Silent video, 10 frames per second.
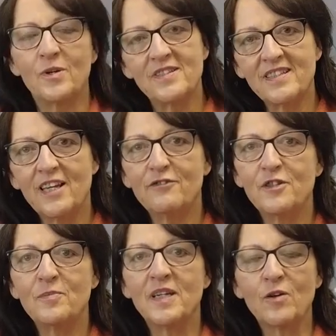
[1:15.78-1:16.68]
With
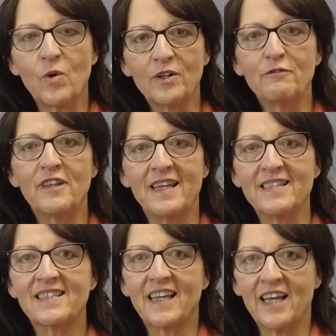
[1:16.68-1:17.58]
safety being one of the
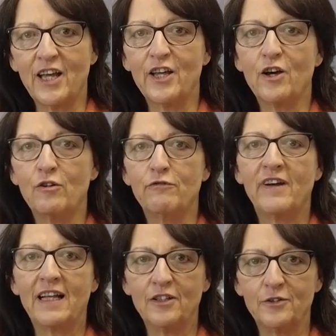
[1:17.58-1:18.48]
SKAO
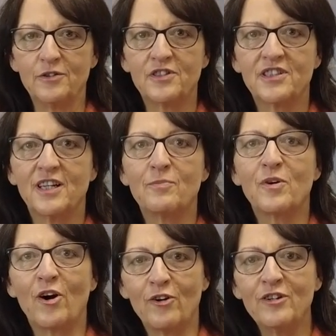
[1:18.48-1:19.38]
values, a
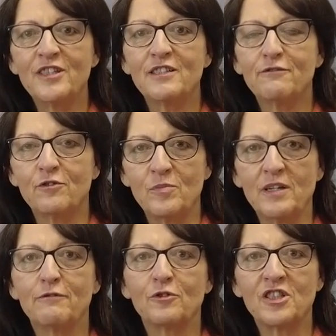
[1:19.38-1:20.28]
priority for
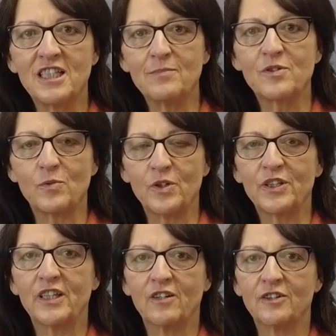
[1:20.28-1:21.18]
me for teams
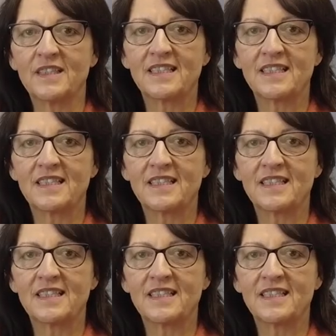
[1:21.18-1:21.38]
working on